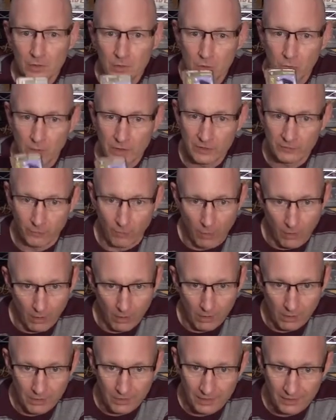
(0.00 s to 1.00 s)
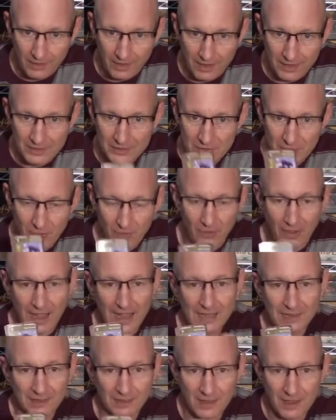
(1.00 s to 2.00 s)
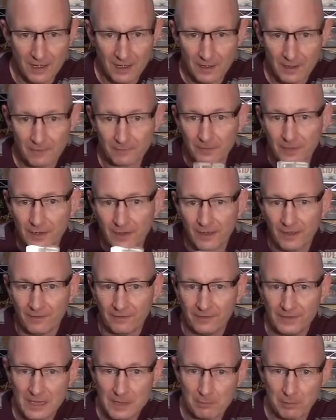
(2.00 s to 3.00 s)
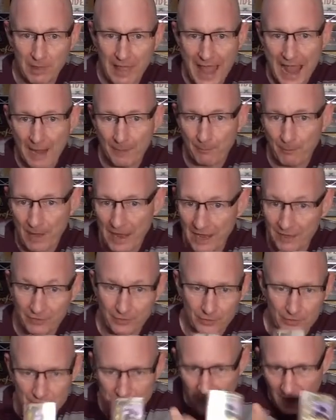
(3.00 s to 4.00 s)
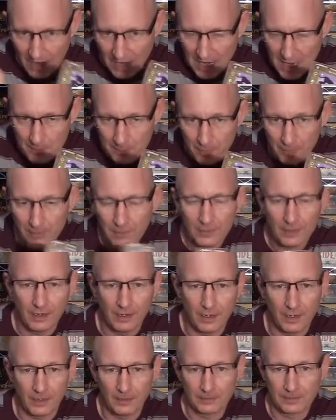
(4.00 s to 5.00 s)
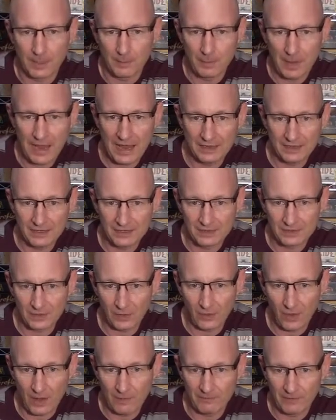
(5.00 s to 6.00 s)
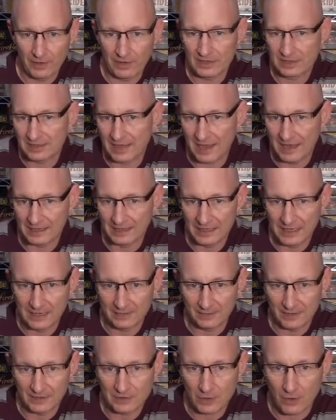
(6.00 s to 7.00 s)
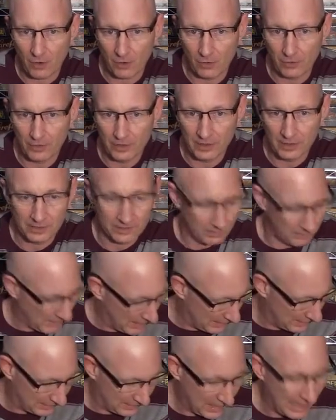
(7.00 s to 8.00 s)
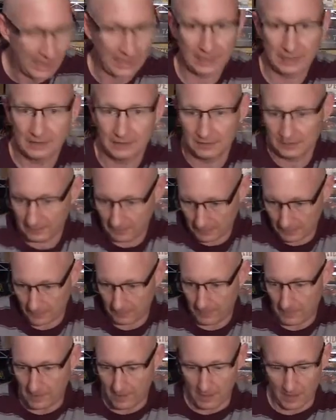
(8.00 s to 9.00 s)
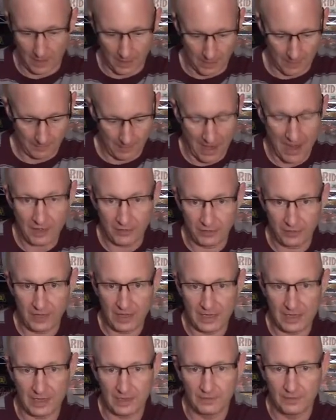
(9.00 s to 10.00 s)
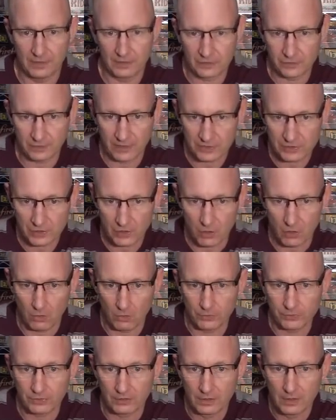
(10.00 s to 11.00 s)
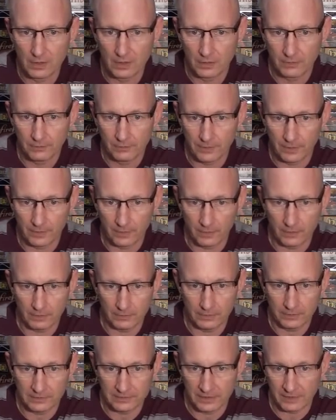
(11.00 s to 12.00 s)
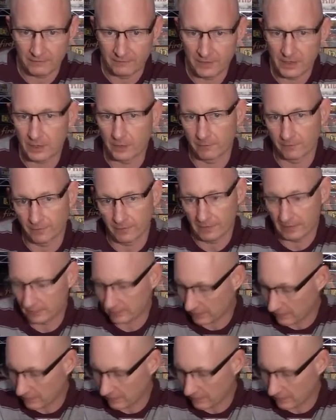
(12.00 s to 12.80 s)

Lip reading: Guinevere, and so I love the Black Panther type companion, so I'm very excited to get this card into my deck. So I think in the stretch goals there is a figure for this.